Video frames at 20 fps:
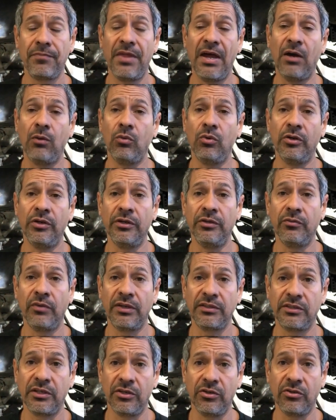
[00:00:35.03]
that one
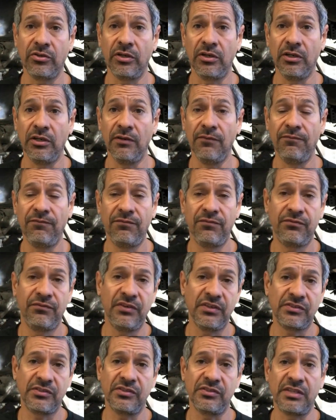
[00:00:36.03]
right there
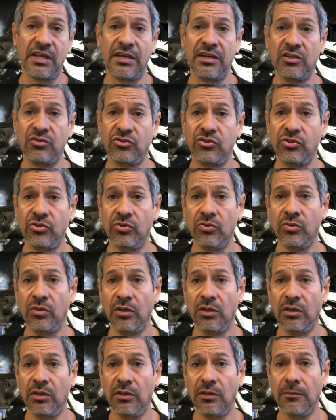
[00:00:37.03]
fixes that issue,
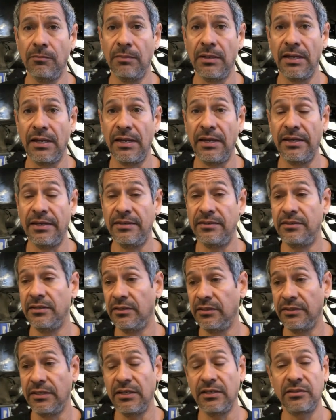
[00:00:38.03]
and
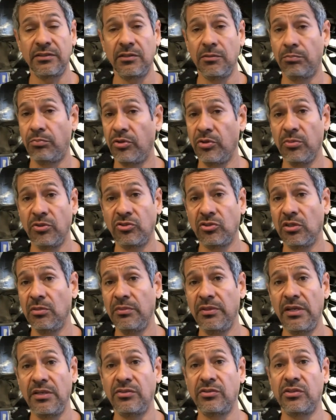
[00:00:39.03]
yeah, pretty much
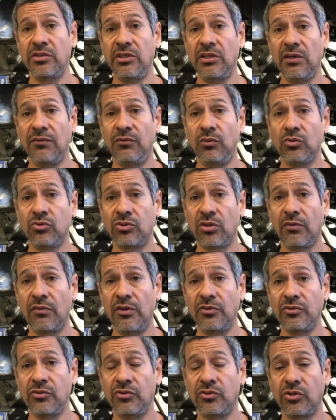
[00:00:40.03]
eliminates the fuel
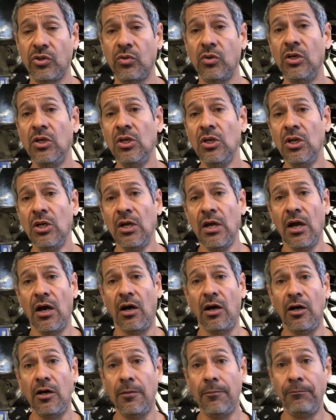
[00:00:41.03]
starvation. So
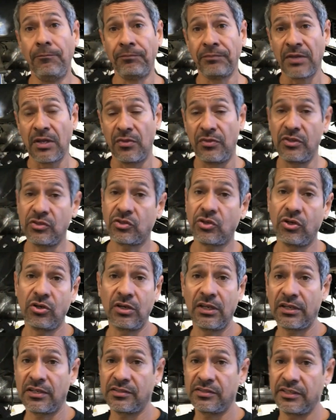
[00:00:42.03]
this
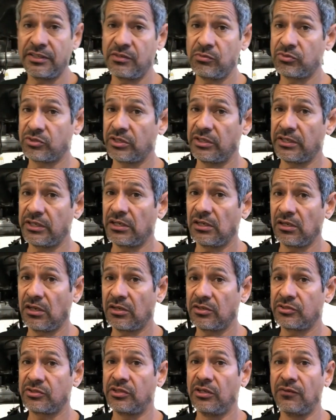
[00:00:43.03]
car, like I said, it was going to get a
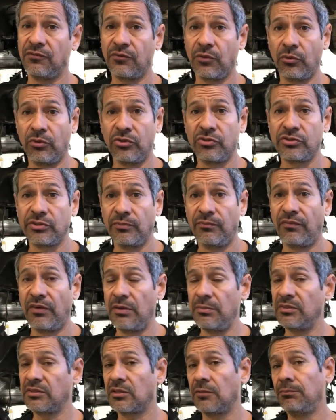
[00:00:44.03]
lot of stuff. The rear
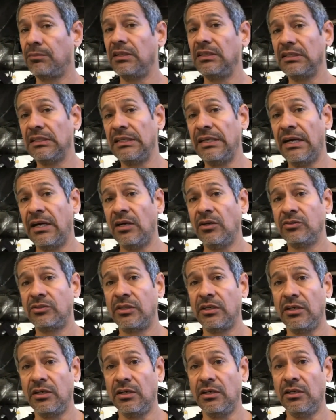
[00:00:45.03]
subframe is completely
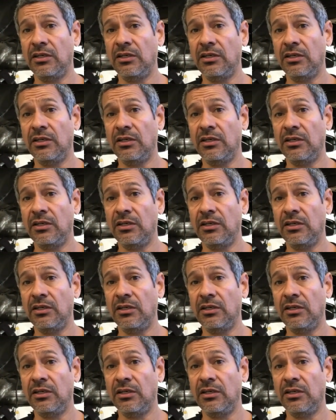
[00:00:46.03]
out,